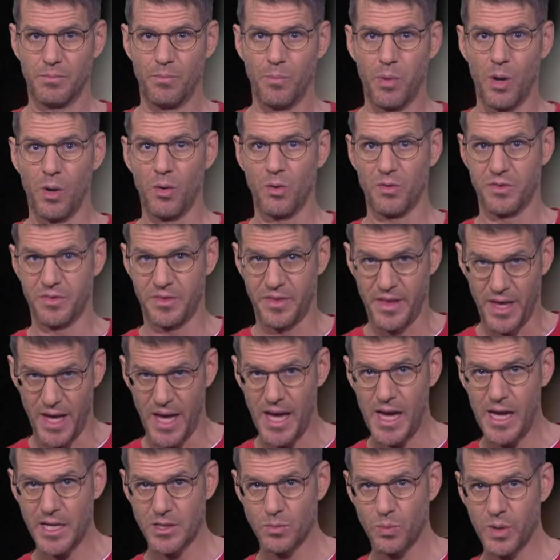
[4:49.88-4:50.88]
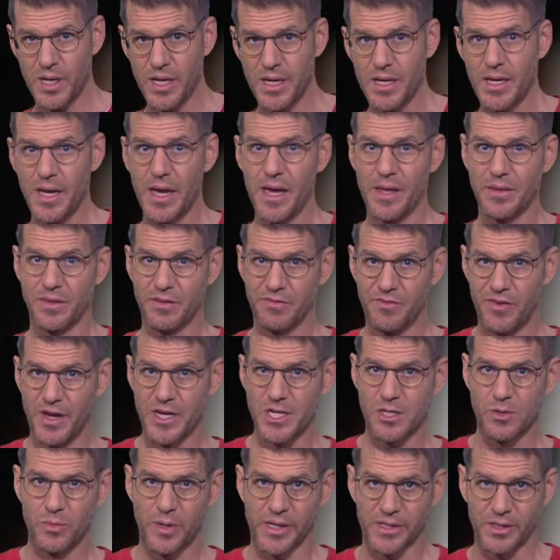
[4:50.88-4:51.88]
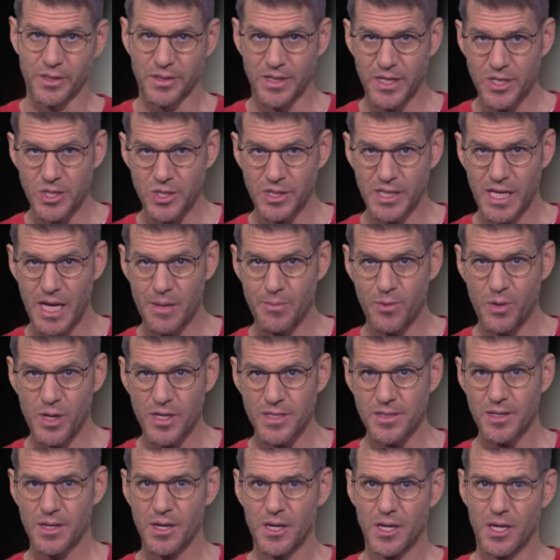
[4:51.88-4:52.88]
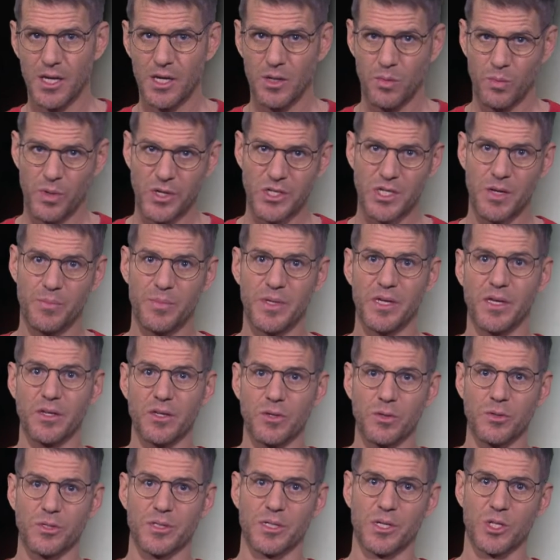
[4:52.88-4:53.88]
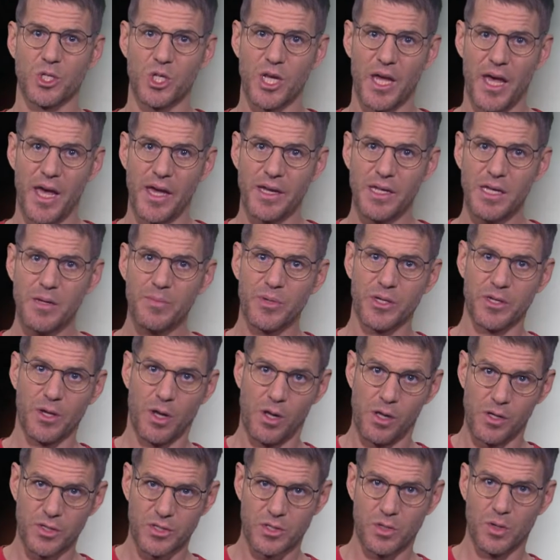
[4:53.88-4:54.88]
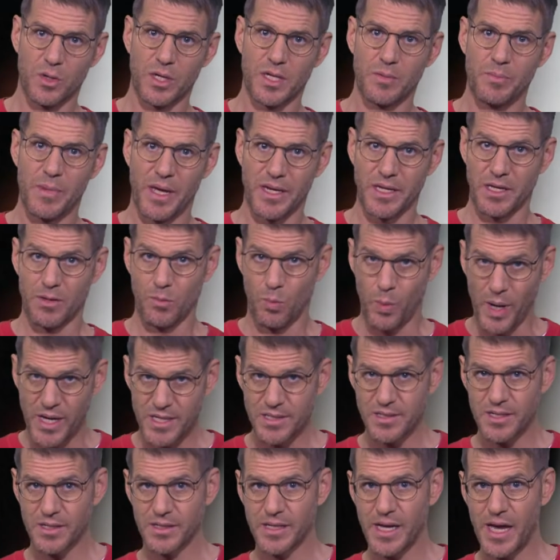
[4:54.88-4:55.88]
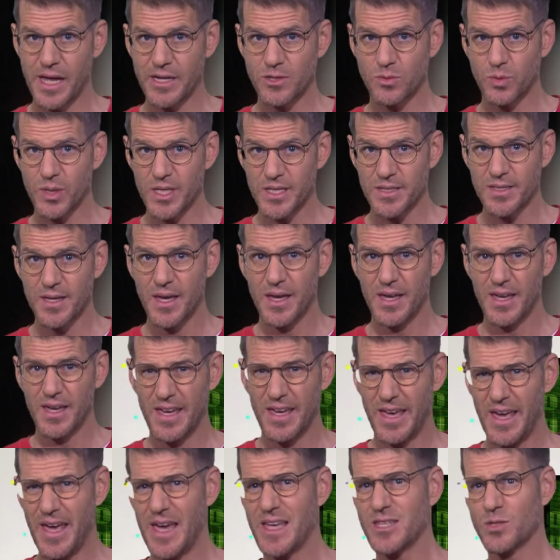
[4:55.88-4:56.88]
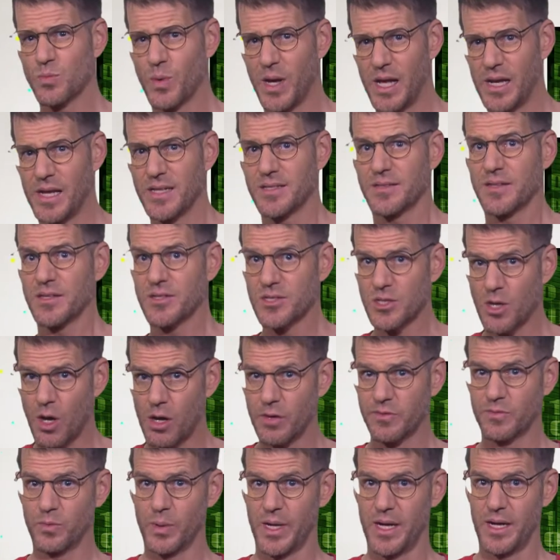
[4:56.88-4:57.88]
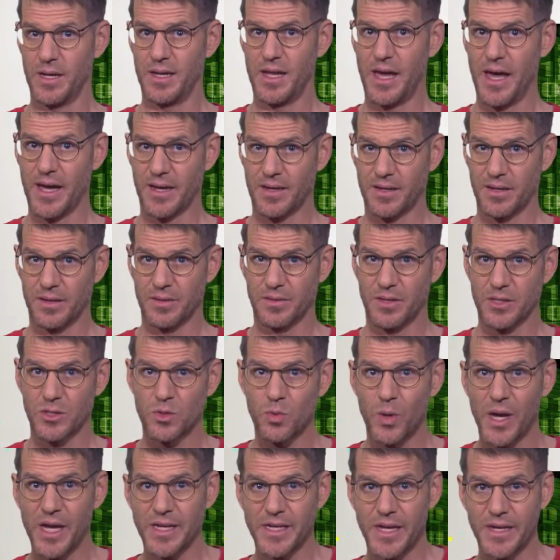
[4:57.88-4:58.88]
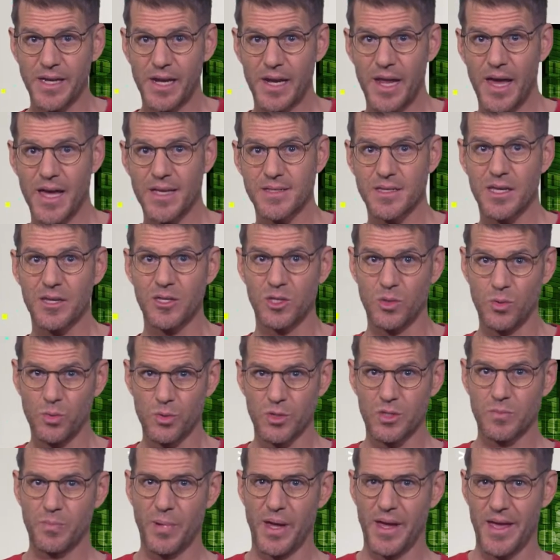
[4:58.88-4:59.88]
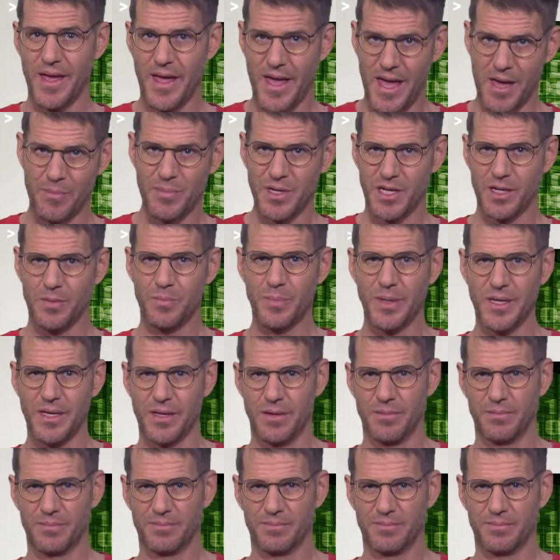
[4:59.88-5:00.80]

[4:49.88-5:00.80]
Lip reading: Both the hardware and the facial recognition cameras, which are being used in China but also in many Western countries, as well as the software, like the trade analyzer used by Airbnb.